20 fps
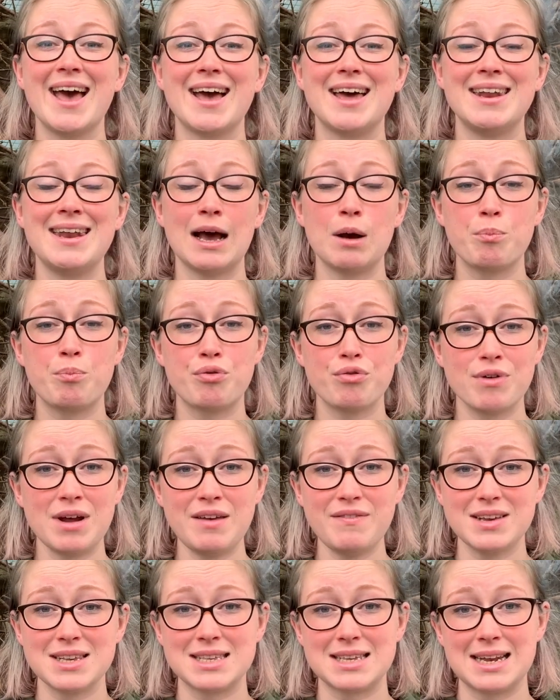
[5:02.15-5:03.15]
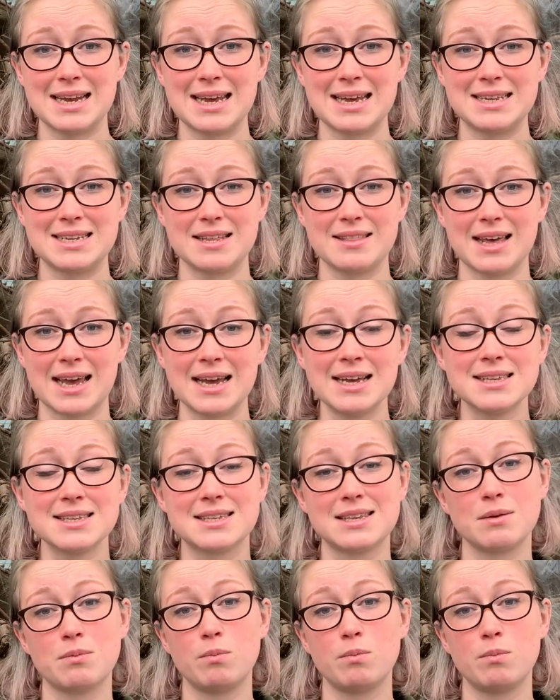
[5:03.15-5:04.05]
Now, previously to this,